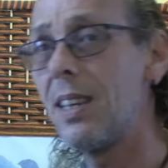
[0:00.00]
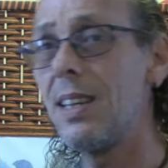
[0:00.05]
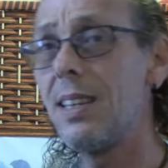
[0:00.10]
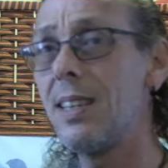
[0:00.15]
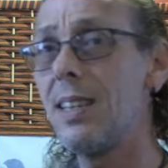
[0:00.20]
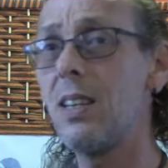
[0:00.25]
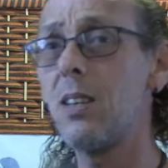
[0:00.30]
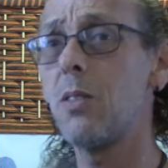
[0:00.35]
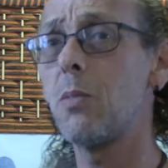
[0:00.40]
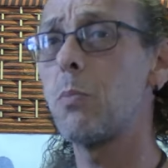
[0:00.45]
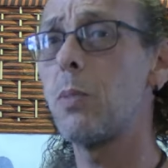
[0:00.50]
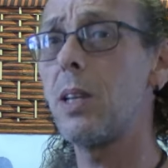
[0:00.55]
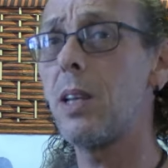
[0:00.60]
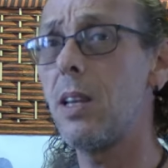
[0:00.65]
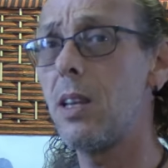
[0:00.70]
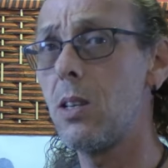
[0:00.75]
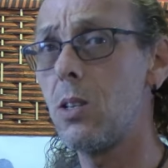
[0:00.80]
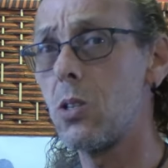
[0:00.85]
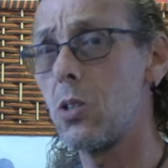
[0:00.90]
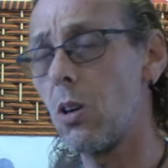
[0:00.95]
they did it
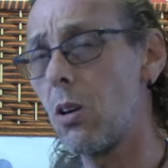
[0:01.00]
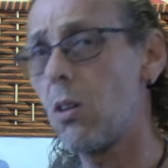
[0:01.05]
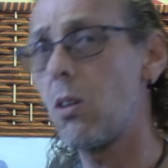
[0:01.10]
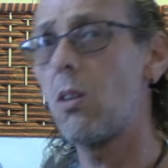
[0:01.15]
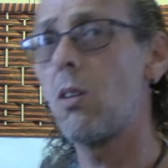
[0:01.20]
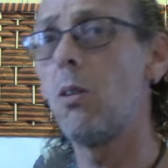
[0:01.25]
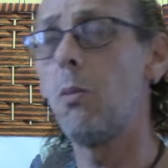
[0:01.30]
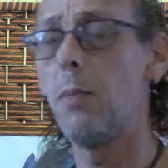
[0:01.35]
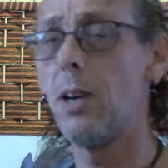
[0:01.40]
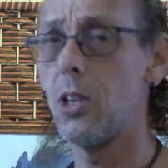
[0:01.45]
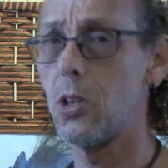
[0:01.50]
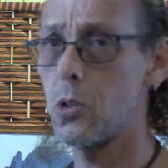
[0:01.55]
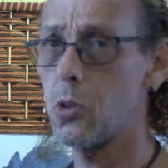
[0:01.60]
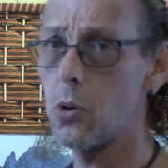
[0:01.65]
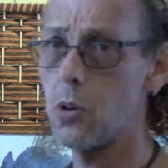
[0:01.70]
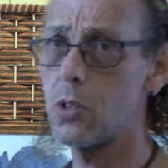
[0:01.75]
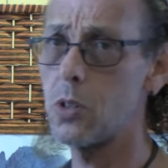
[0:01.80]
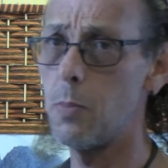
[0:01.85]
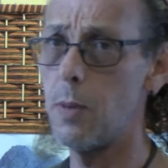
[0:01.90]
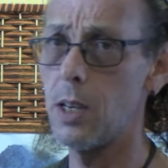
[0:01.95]
because, oh, my
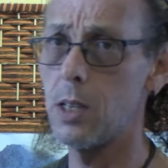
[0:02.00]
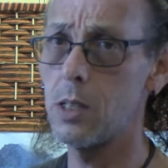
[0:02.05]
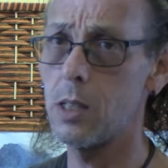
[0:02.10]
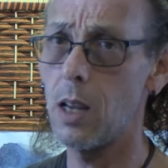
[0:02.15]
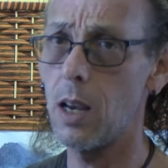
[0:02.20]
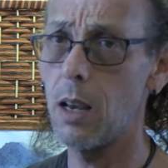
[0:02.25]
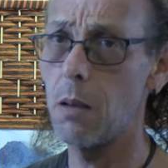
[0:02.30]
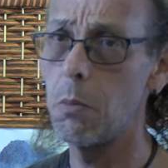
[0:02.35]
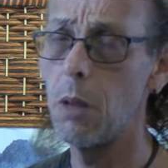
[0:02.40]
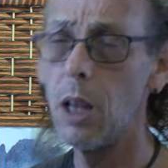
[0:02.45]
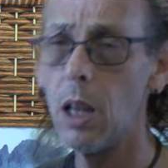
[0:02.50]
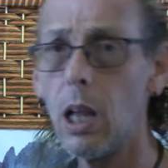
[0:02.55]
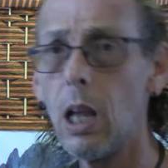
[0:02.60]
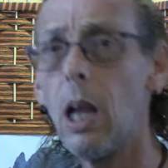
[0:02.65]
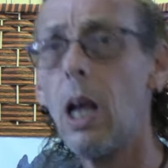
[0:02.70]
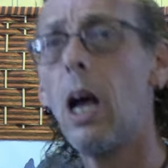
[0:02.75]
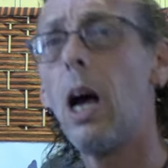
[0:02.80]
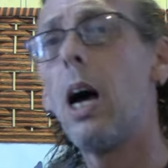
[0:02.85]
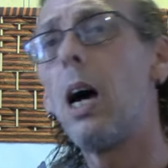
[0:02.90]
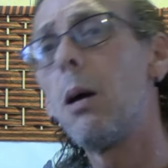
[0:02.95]
sword's messed up.
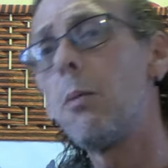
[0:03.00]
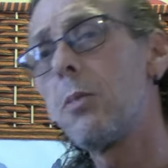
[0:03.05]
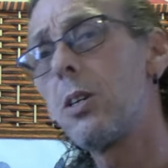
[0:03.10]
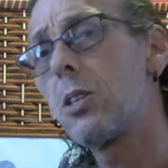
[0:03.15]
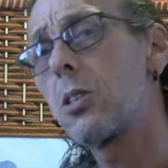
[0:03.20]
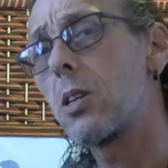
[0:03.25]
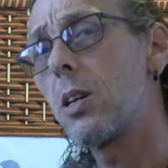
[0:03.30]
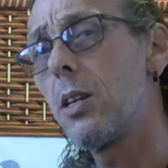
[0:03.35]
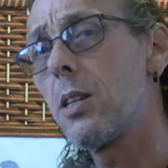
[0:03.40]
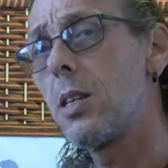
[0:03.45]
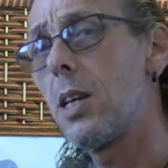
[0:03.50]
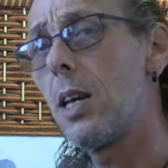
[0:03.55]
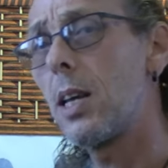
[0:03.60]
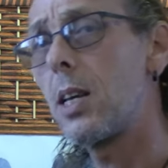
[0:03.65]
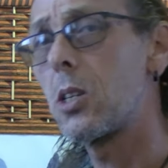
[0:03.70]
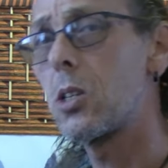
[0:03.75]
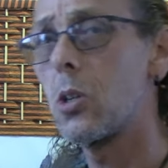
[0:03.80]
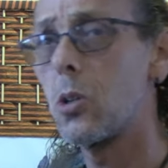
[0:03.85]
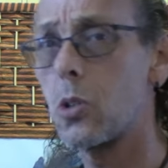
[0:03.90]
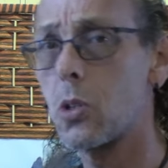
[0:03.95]
I'm just going to take
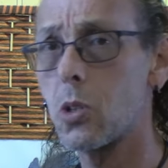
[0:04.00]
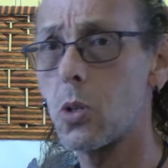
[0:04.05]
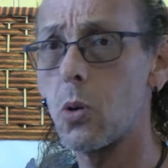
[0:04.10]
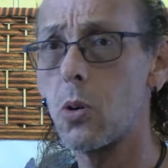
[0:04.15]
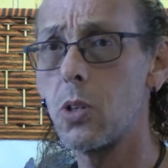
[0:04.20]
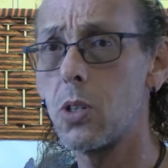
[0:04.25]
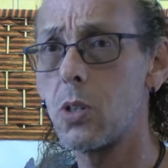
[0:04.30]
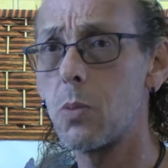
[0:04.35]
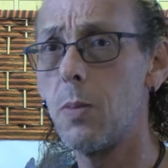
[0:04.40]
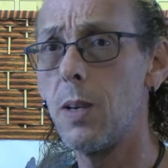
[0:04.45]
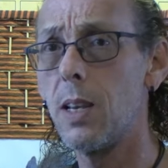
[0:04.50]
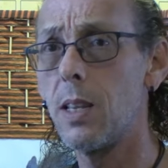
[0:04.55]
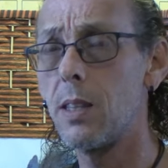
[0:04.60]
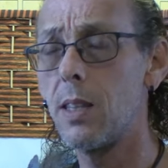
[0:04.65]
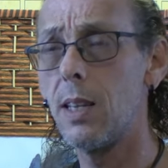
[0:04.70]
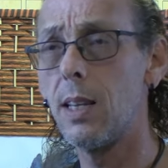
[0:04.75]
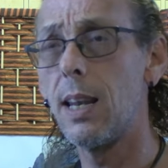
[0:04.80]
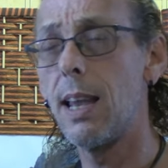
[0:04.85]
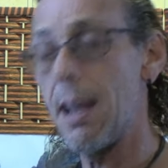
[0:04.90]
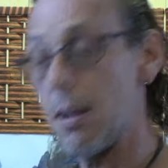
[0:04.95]
it to a swordsmith and